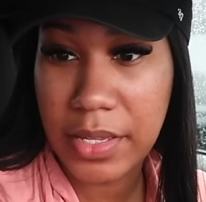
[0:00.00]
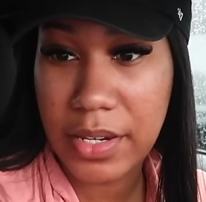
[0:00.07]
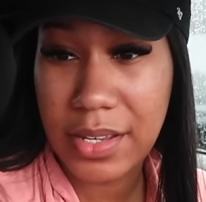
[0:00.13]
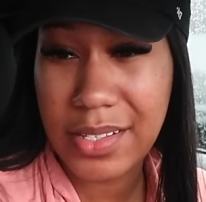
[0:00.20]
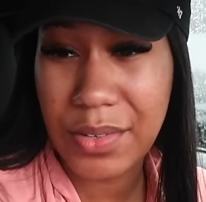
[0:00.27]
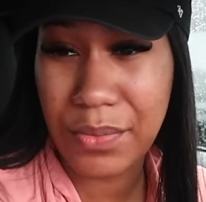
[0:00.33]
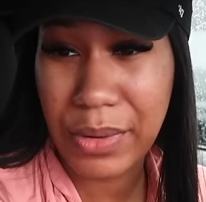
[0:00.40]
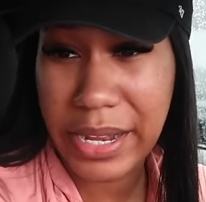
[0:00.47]
It
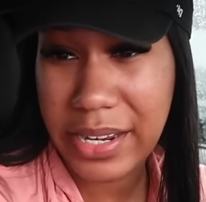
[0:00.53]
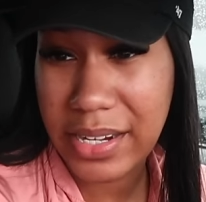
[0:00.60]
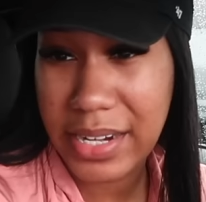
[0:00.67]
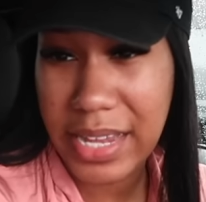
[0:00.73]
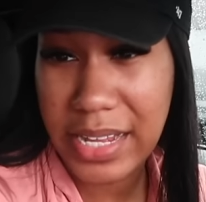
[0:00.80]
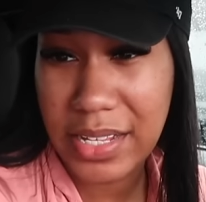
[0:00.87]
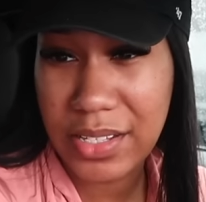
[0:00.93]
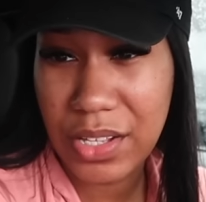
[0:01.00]
is a rainy
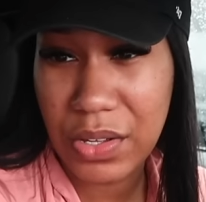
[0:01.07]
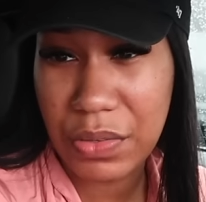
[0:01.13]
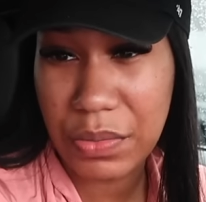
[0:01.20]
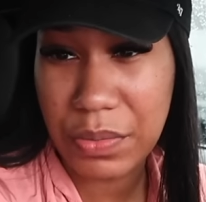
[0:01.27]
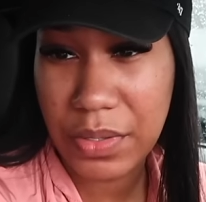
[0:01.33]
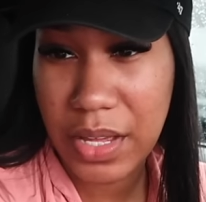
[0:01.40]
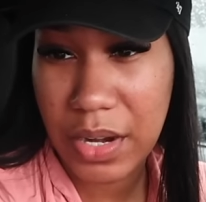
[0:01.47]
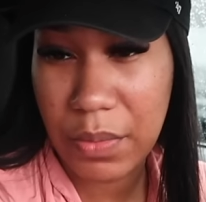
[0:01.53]
day, so I
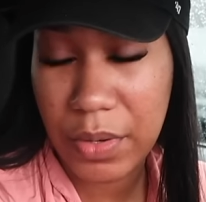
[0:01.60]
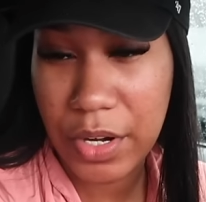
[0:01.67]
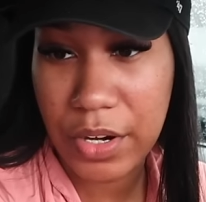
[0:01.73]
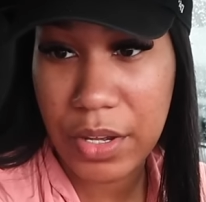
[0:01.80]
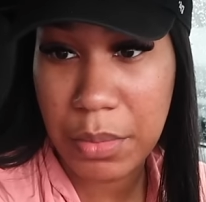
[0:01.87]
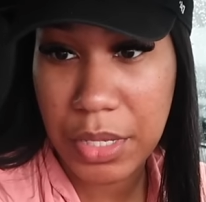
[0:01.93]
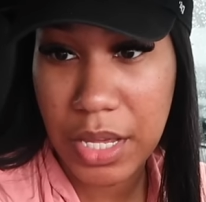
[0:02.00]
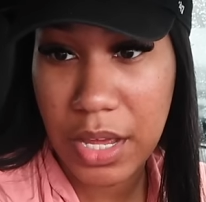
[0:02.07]
kind of want to
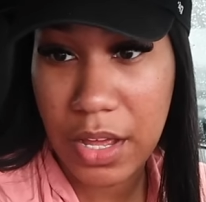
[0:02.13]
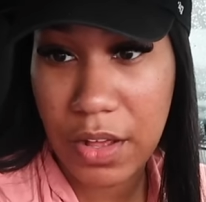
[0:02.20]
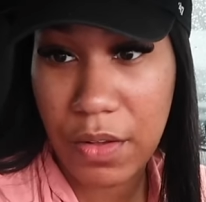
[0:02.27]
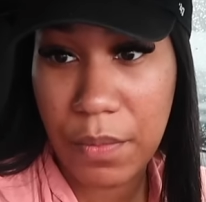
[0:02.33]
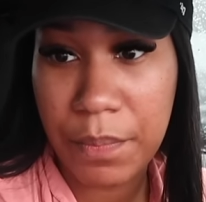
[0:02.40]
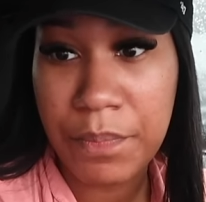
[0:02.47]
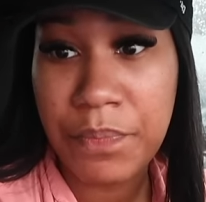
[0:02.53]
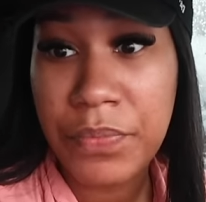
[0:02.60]
hurry up and get
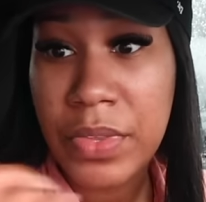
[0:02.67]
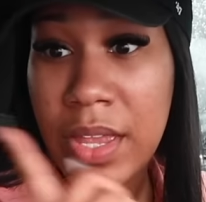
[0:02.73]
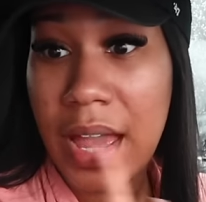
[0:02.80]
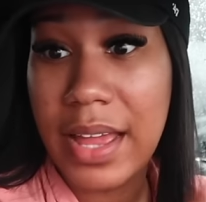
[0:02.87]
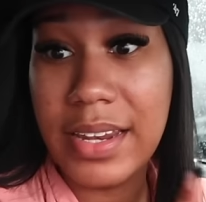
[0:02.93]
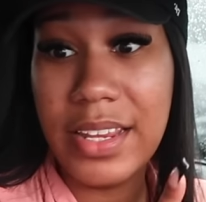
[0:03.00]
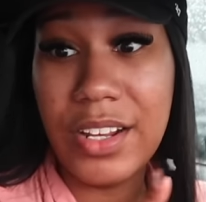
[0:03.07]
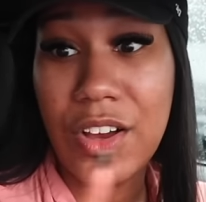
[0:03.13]
home.
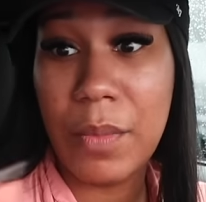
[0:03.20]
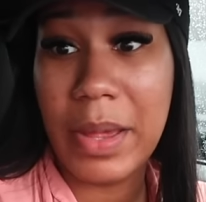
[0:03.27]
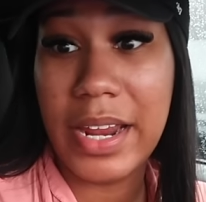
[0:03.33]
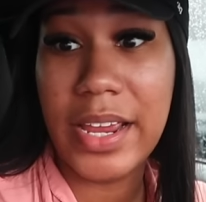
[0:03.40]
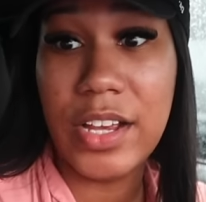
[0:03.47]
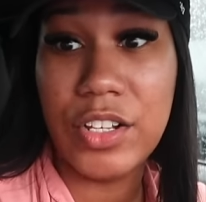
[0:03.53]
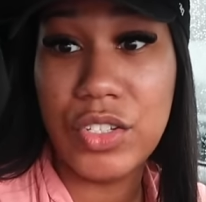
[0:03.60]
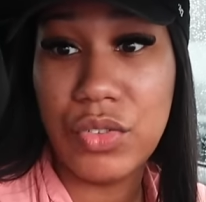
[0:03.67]
I need to go by the
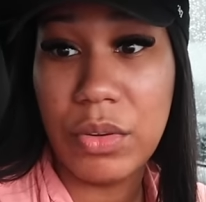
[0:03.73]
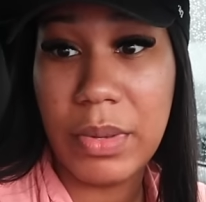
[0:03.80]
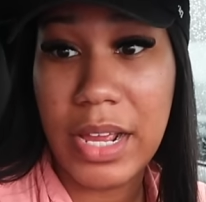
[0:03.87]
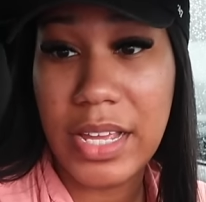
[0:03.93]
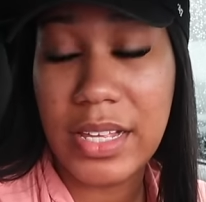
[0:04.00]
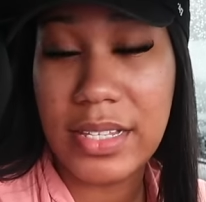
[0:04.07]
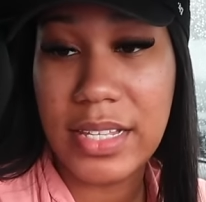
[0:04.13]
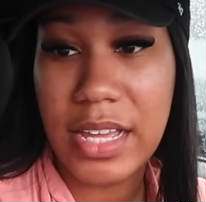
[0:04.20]
hair store, but I
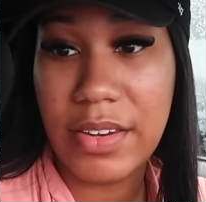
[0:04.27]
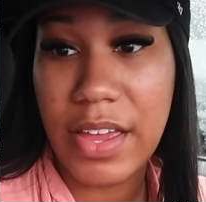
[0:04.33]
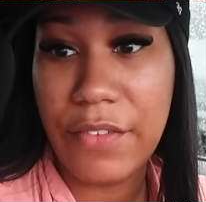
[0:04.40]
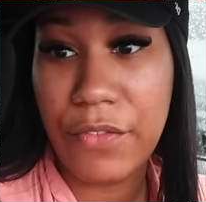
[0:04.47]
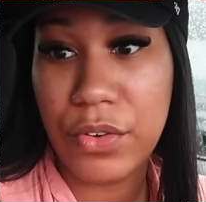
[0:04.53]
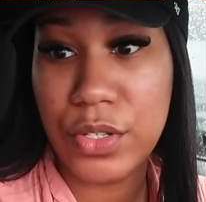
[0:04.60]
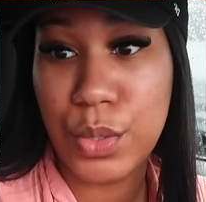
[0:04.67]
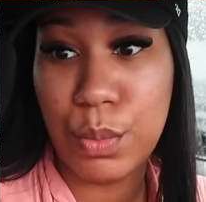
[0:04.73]
can say that
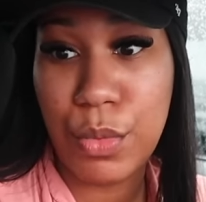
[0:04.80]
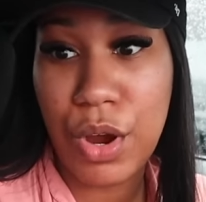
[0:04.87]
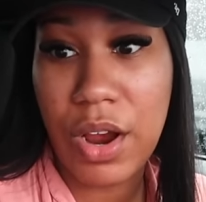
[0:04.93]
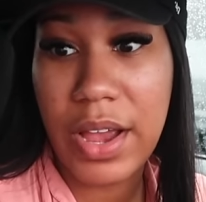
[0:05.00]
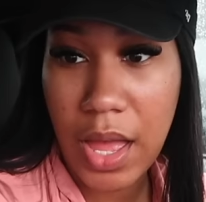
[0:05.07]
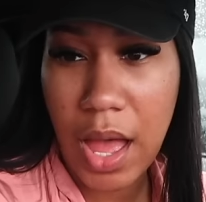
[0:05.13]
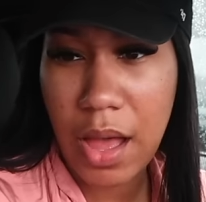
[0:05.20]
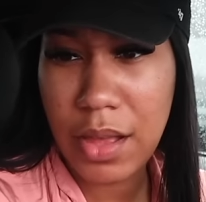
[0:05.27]
for
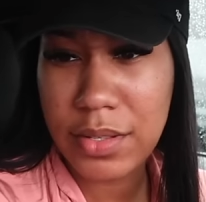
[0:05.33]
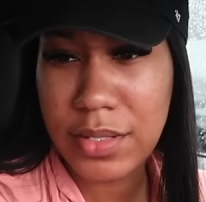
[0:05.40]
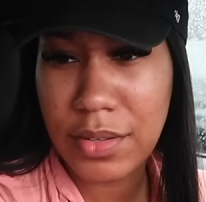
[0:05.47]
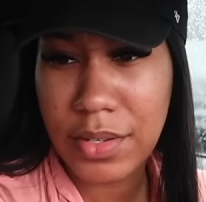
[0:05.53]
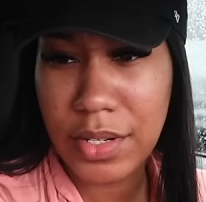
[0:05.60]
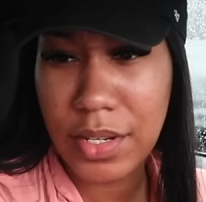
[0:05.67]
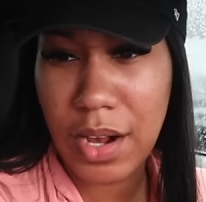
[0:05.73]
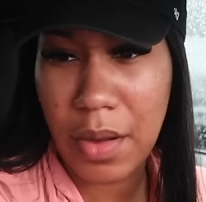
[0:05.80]
tomorrow. I also
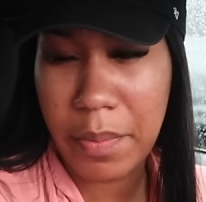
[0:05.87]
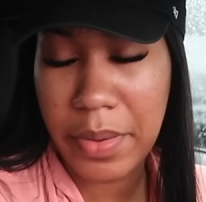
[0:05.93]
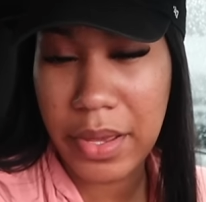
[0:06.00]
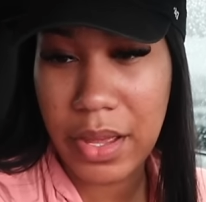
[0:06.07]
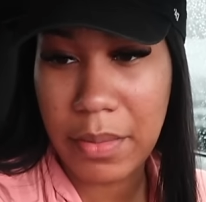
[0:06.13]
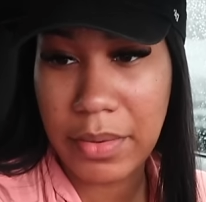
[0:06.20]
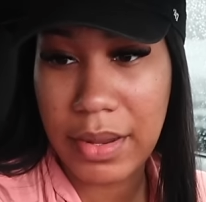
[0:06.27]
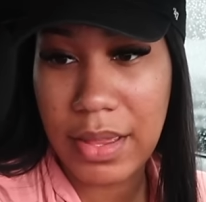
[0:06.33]
need to go pick
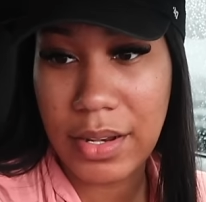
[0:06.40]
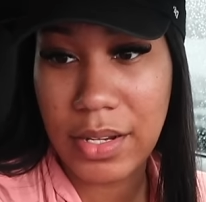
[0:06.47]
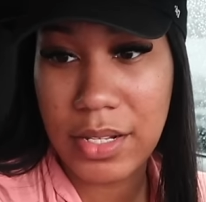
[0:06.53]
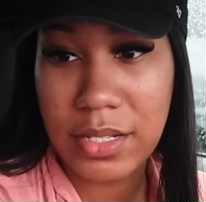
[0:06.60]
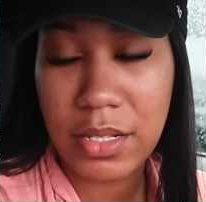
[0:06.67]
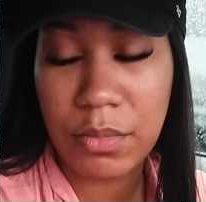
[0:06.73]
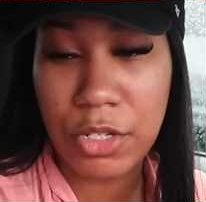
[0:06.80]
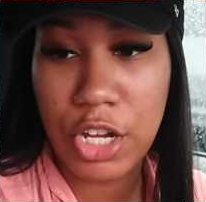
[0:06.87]
up Layla
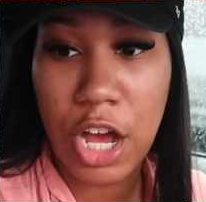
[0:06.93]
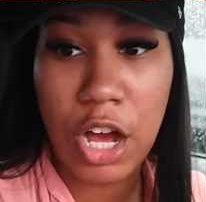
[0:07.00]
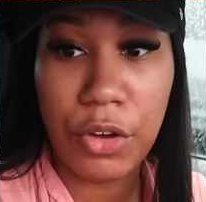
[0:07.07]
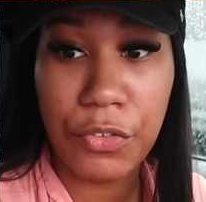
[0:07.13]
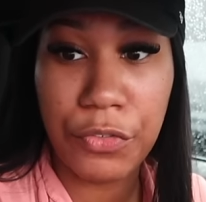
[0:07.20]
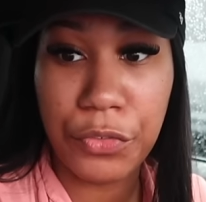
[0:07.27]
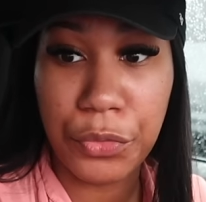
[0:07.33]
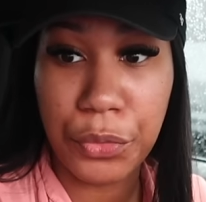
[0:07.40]
some dog
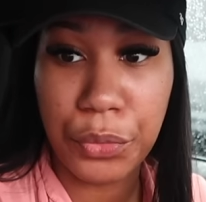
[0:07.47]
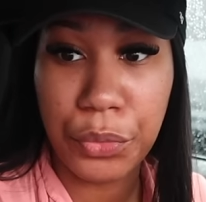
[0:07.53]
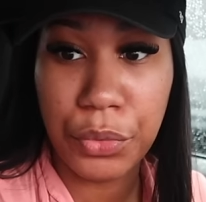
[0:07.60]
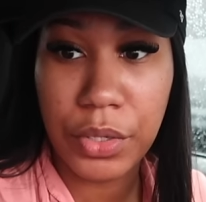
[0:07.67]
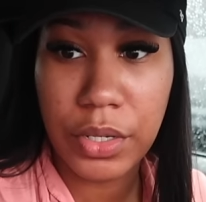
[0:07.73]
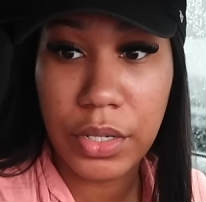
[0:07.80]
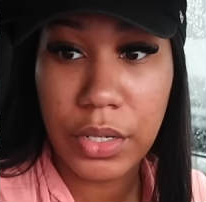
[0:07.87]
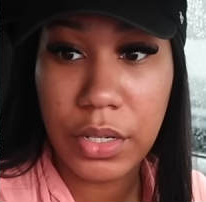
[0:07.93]

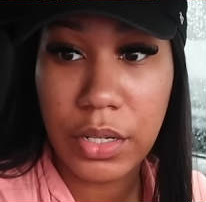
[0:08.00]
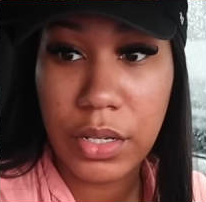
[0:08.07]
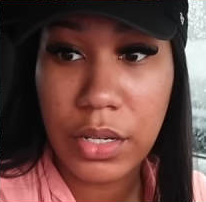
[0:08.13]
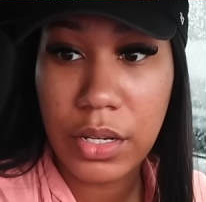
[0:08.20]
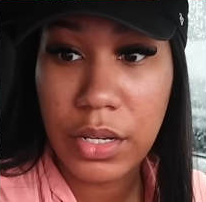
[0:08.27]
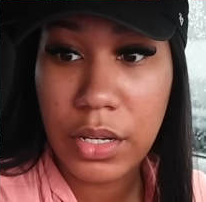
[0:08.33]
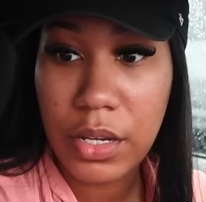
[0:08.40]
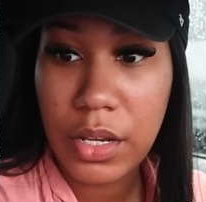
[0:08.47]
food.
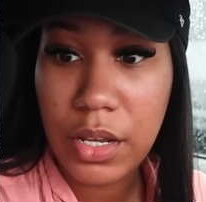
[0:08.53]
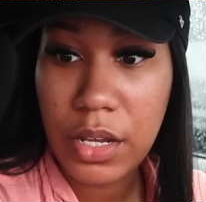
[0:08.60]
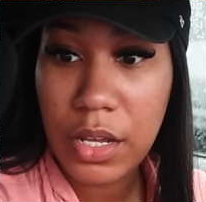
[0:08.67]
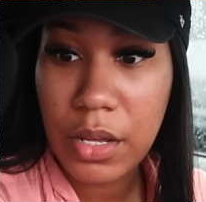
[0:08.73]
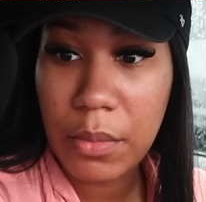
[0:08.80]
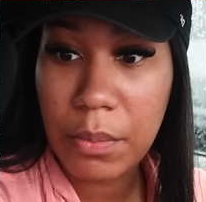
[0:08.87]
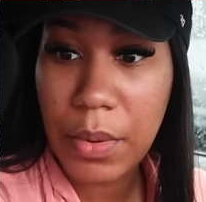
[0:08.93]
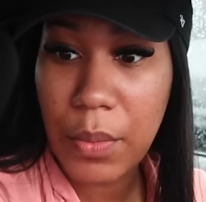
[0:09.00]

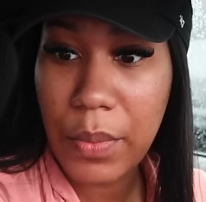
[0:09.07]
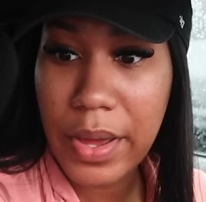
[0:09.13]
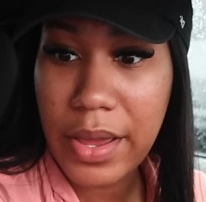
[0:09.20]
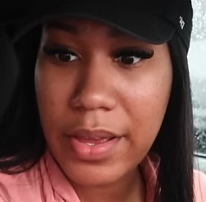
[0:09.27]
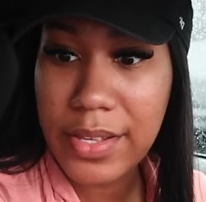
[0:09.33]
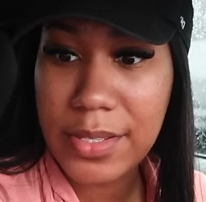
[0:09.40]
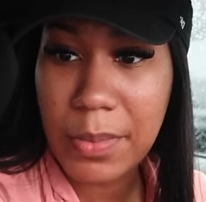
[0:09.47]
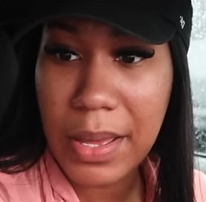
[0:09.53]
But where
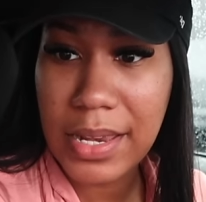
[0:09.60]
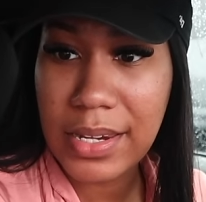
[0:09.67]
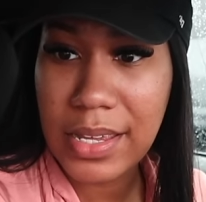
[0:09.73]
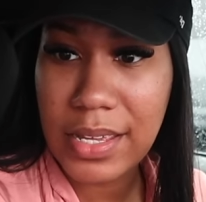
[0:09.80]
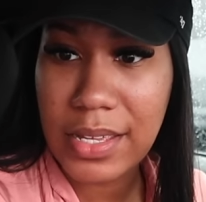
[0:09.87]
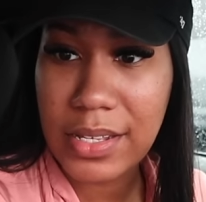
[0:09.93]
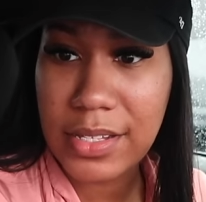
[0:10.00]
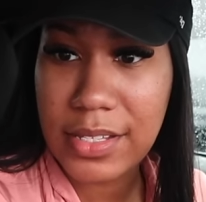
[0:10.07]
is my
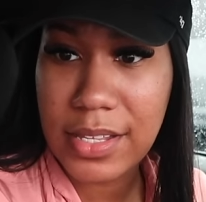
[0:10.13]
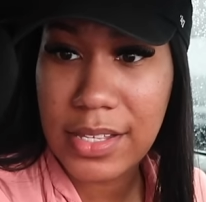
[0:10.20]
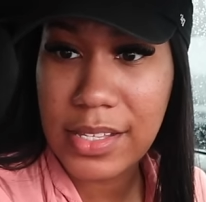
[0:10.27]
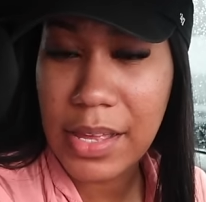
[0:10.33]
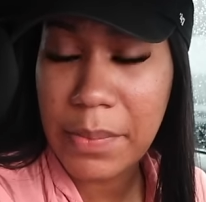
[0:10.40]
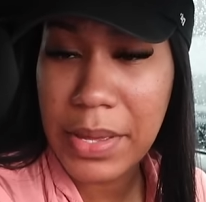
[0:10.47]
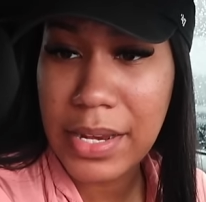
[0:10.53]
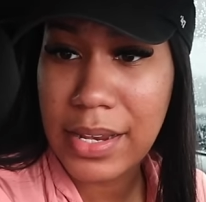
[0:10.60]
list? Because
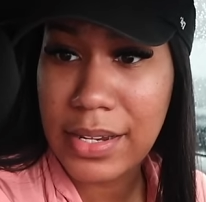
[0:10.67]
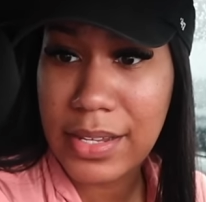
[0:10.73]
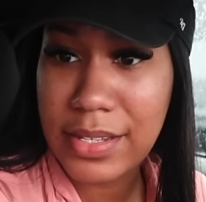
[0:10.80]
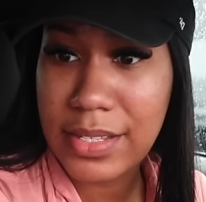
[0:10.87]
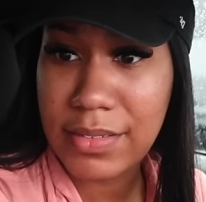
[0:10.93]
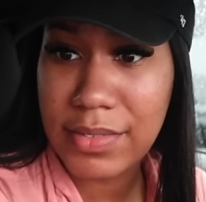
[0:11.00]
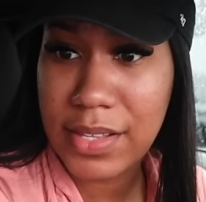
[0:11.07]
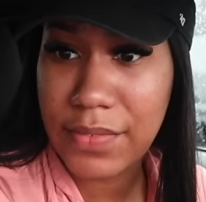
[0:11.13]
I made a
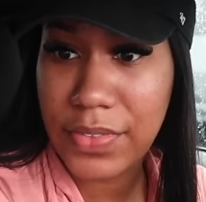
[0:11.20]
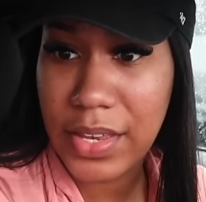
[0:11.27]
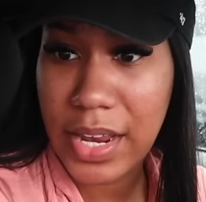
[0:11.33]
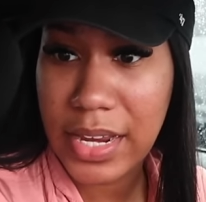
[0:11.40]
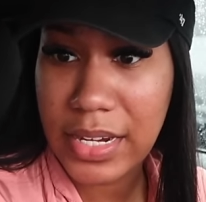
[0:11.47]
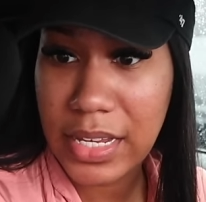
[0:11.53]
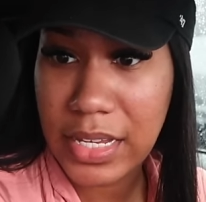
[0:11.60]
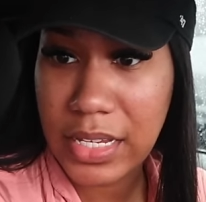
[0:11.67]
list of stuff that
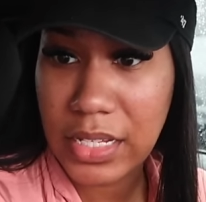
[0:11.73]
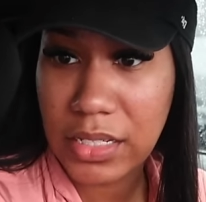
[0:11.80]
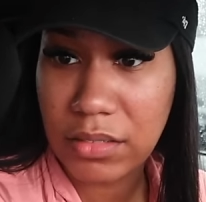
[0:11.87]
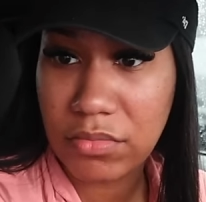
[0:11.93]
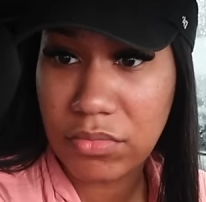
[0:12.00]
I need.